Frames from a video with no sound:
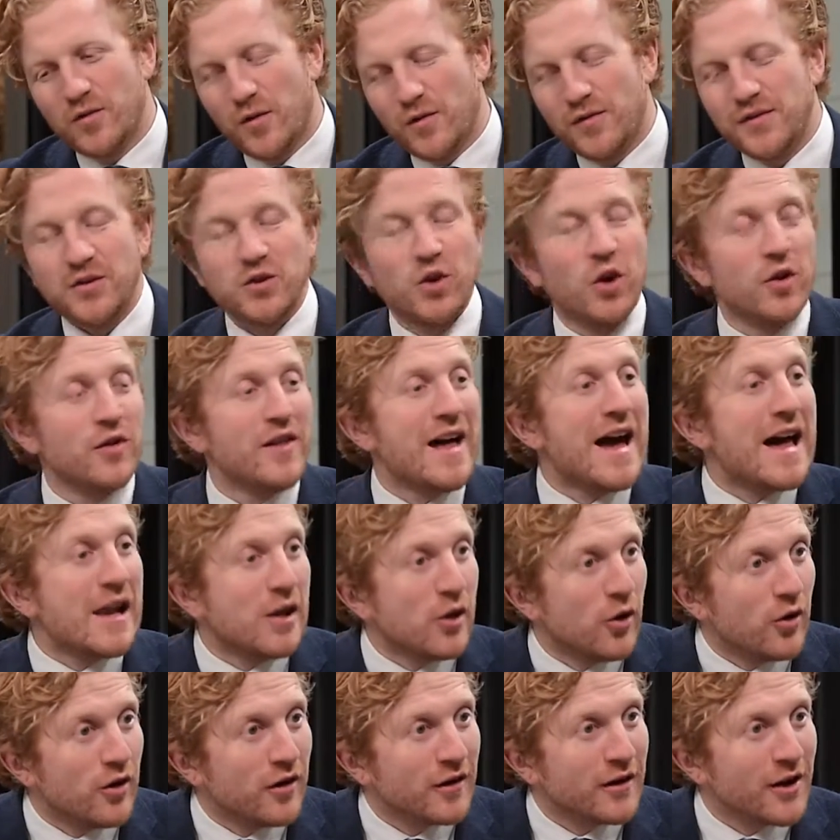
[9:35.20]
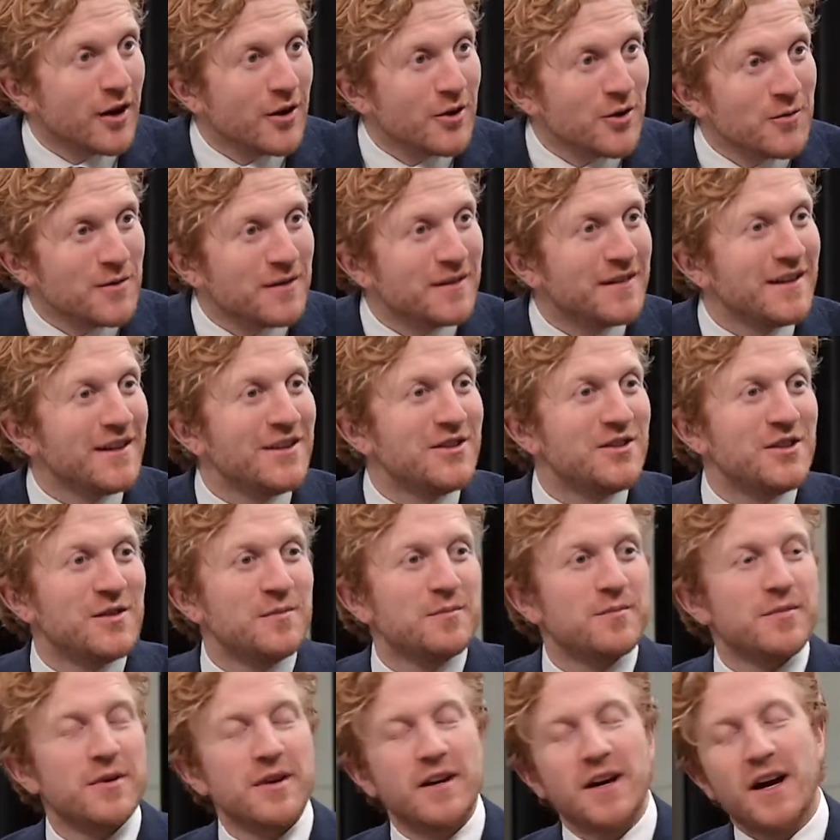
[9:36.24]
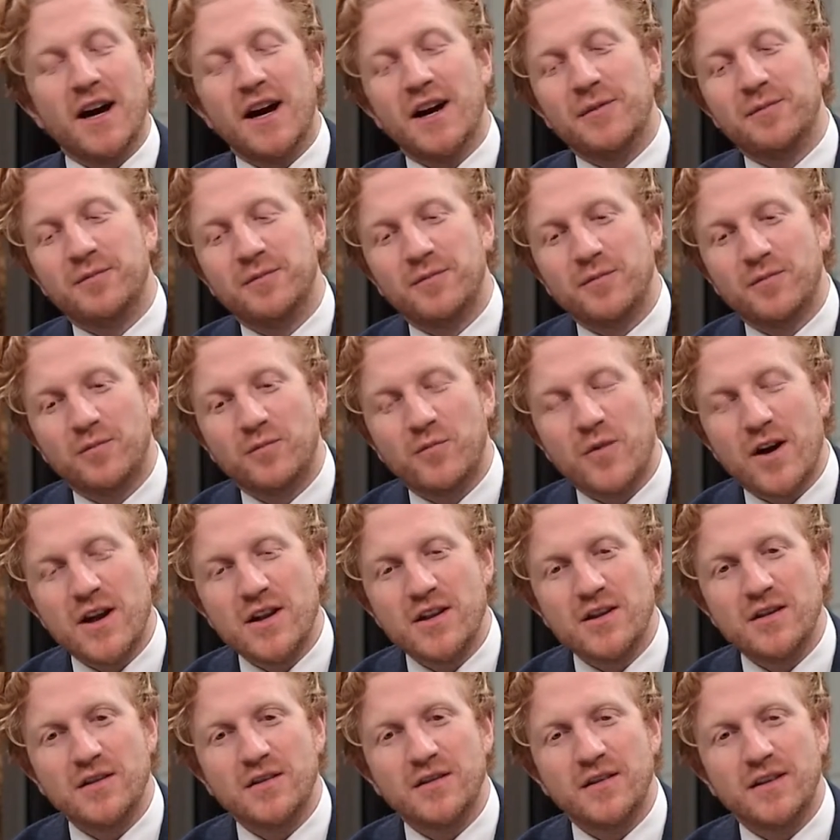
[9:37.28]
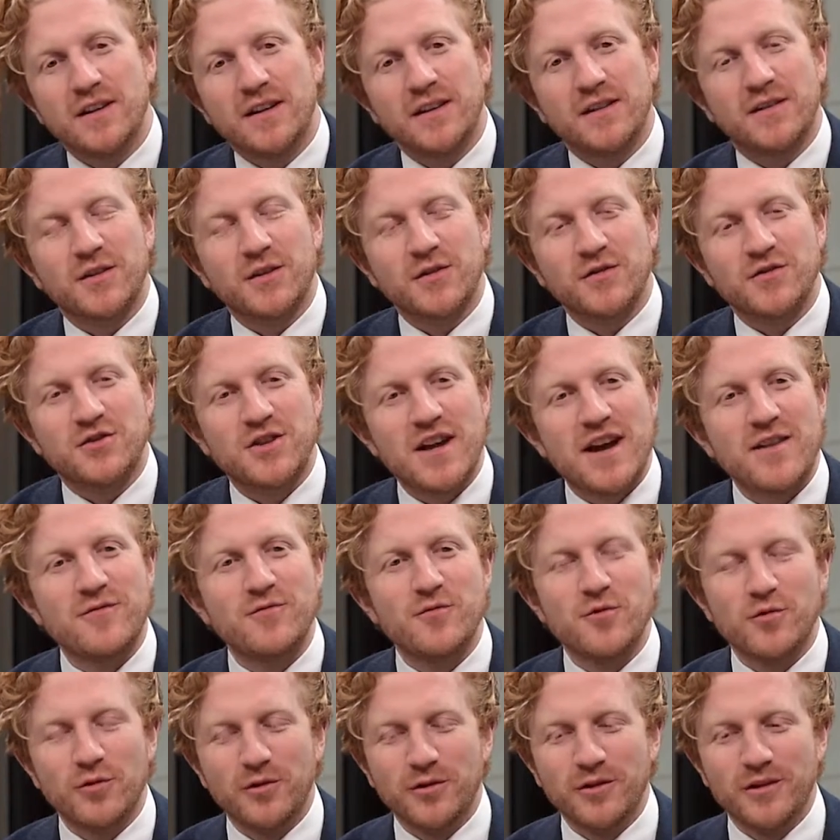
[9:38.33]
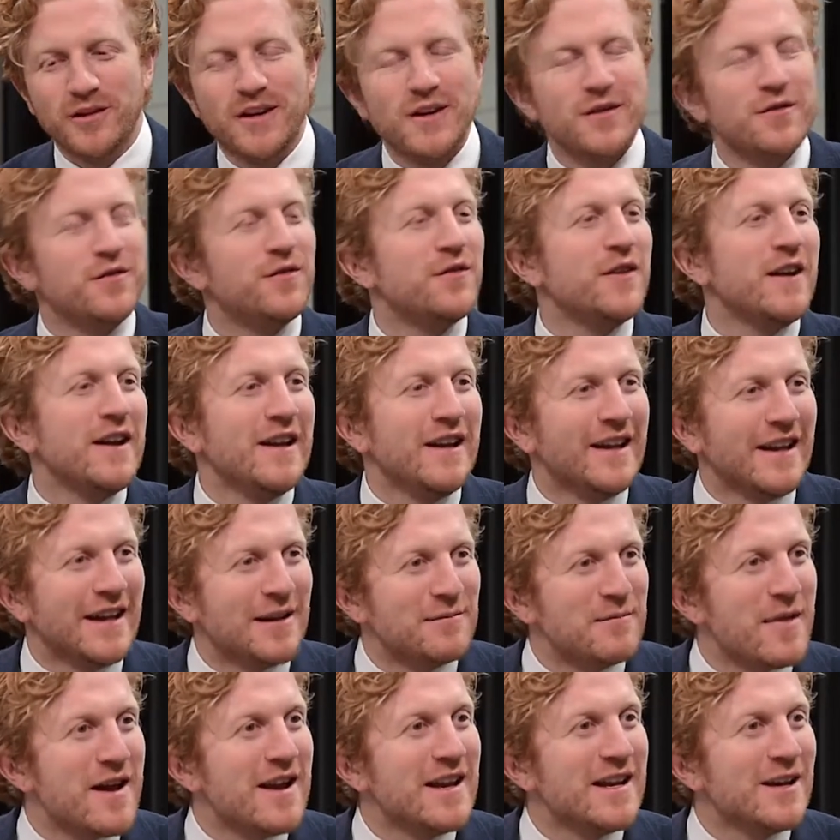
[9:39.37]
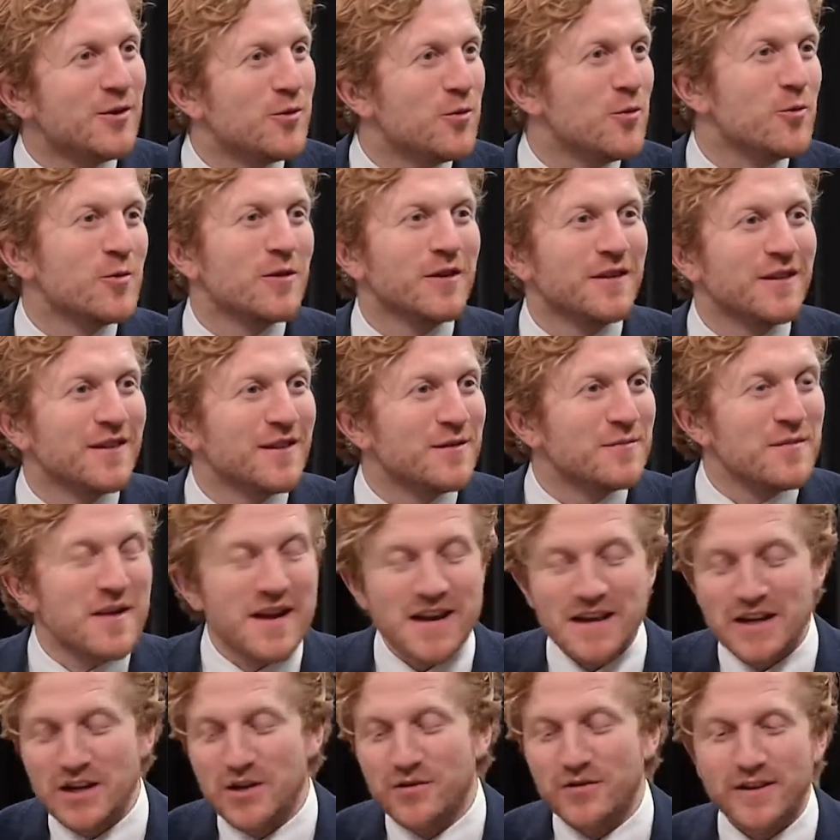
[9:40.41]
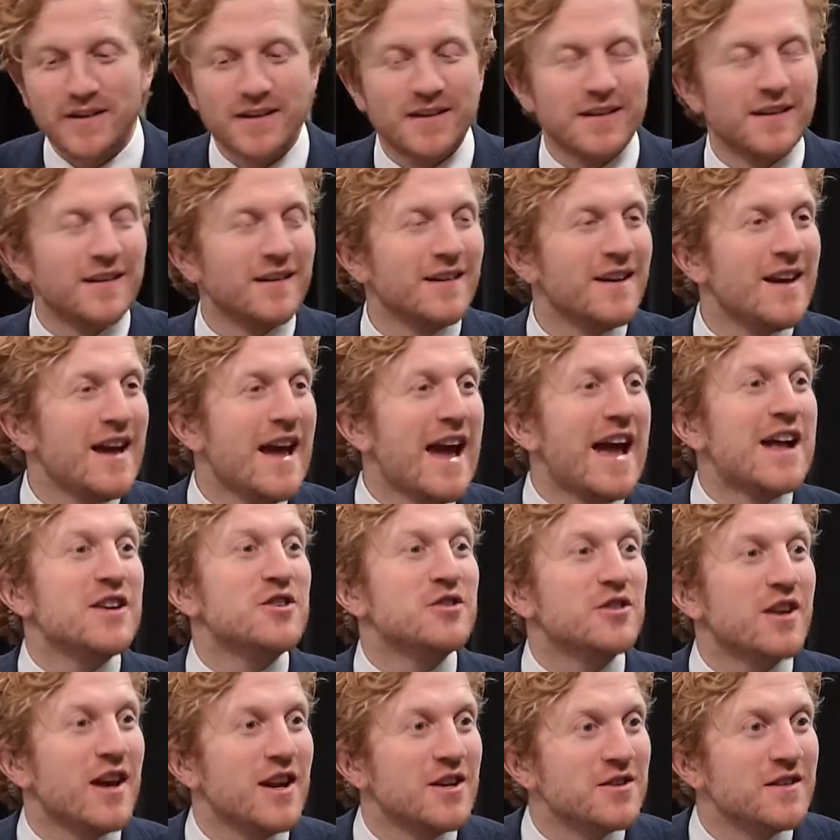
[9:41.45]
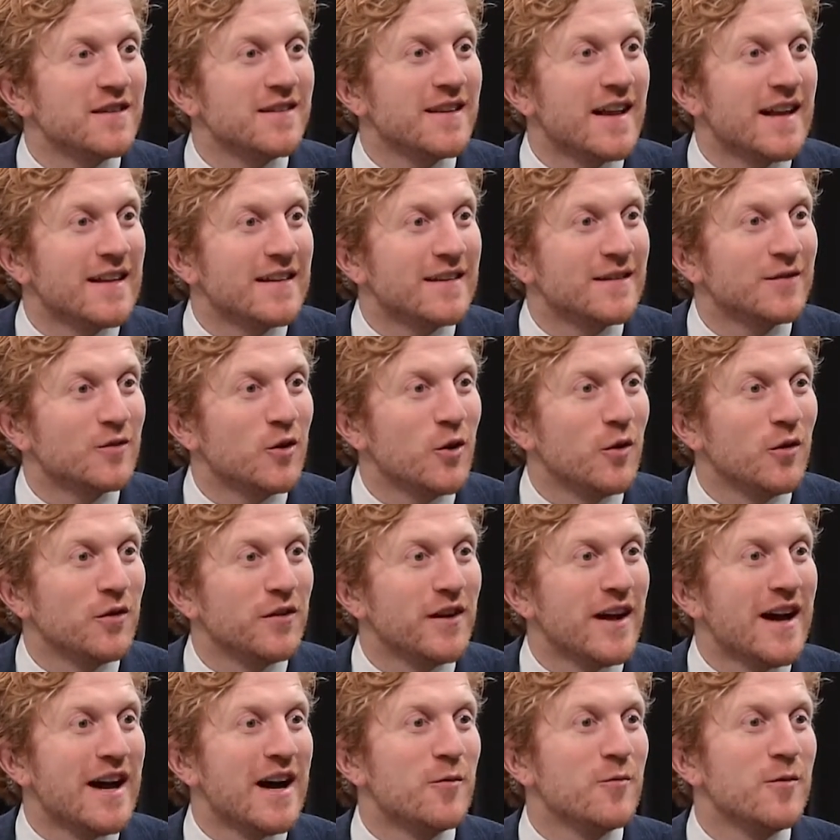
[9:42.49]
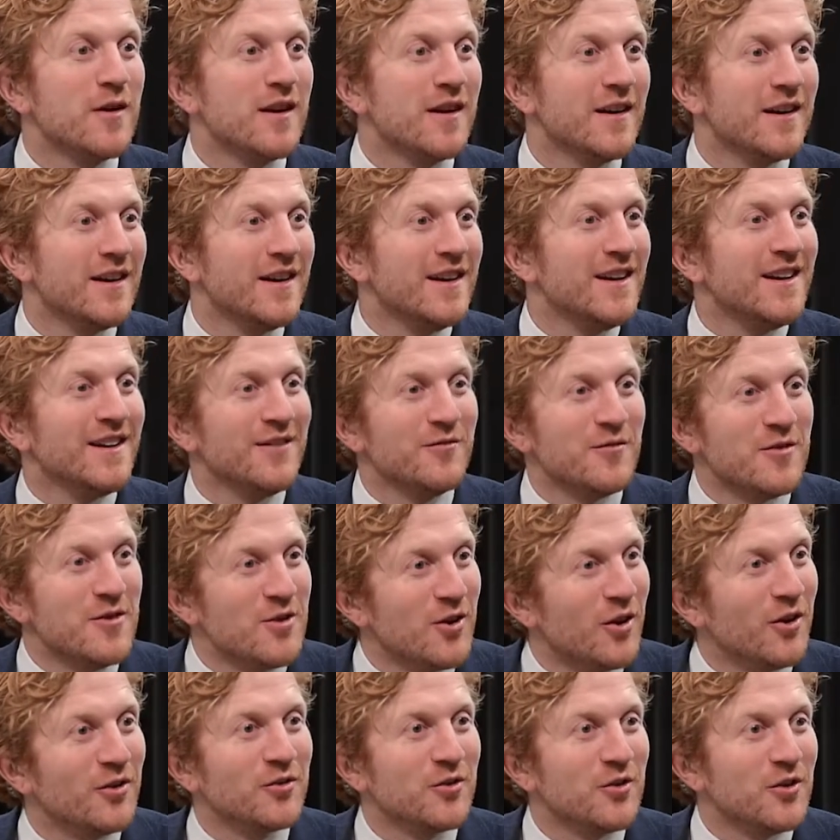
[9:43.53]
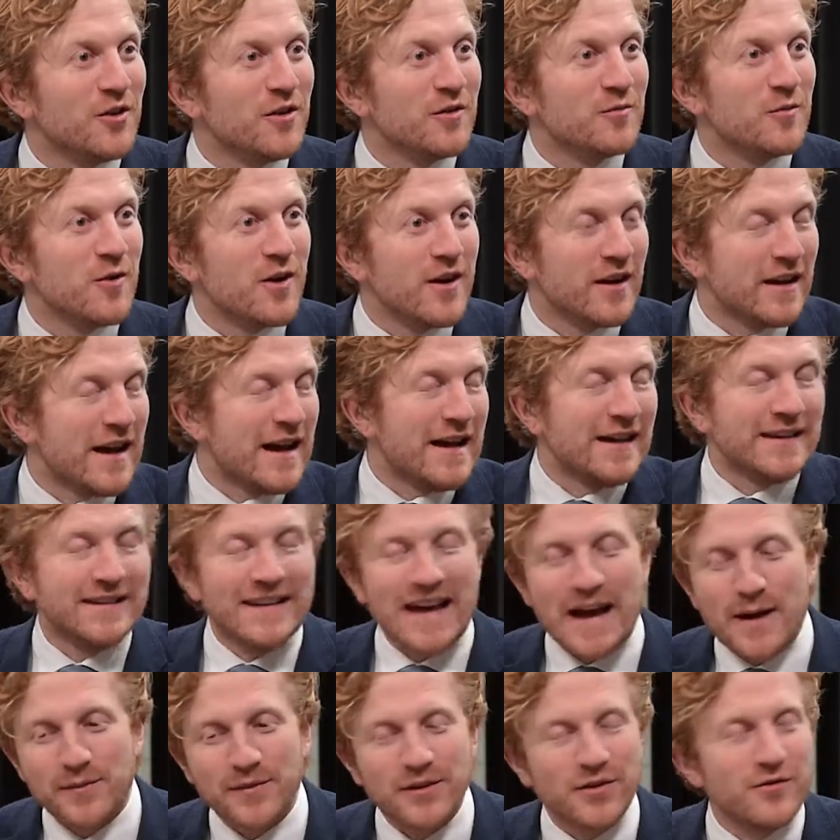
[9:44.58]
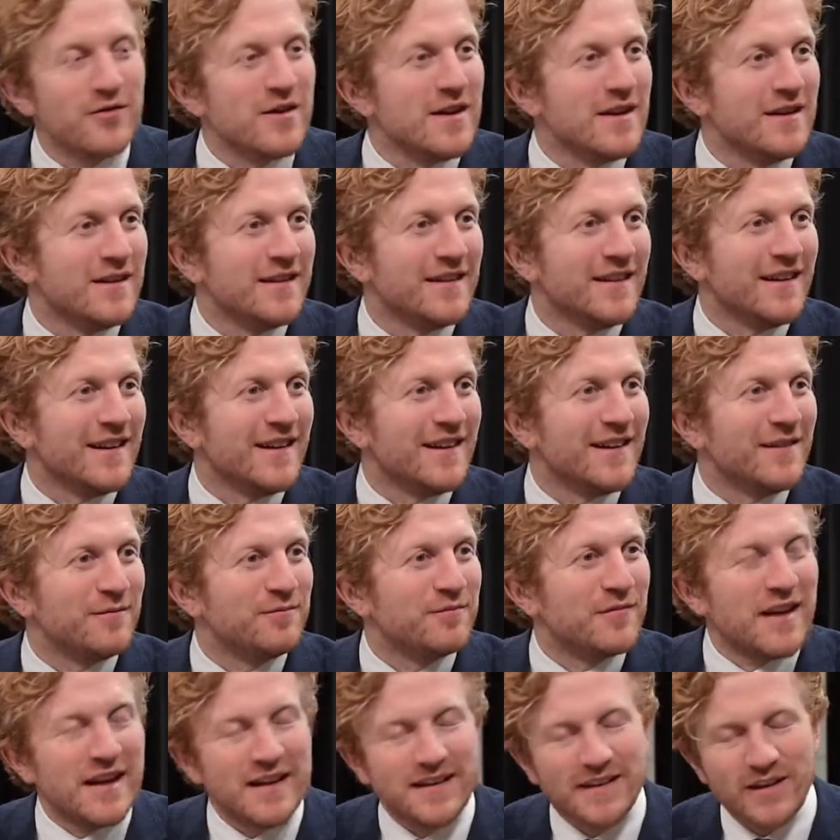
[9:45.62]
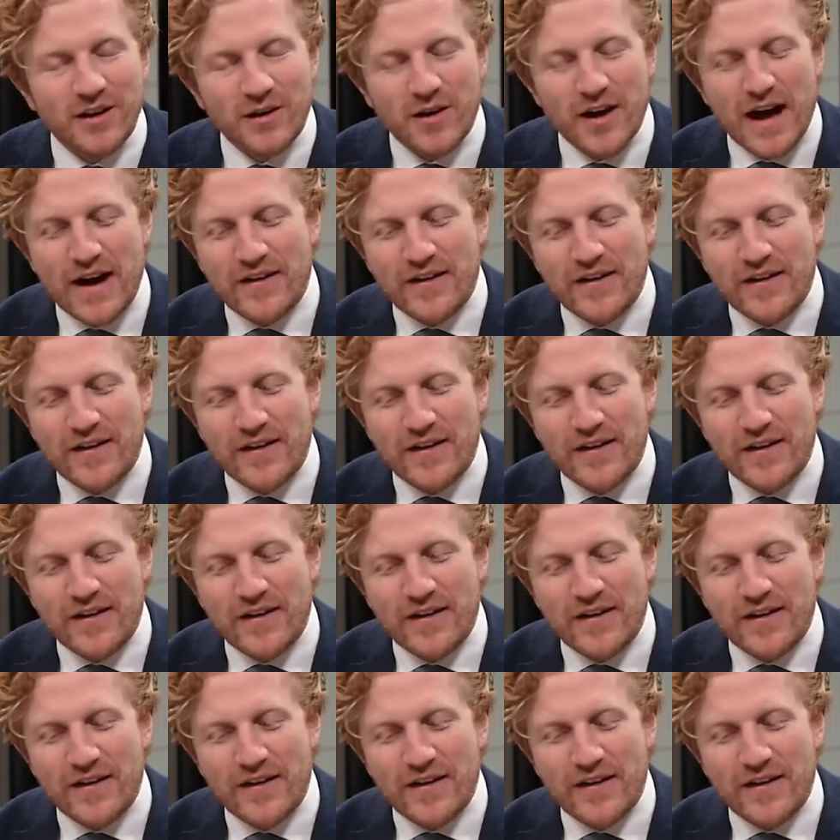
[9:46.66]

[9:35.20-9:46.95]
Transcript: obviously not that long ago that you were teaching, but when the sort of general feeling in many quarters of the media is that education standards have gone down, we're not as good as we were, exams are easier, kids aren't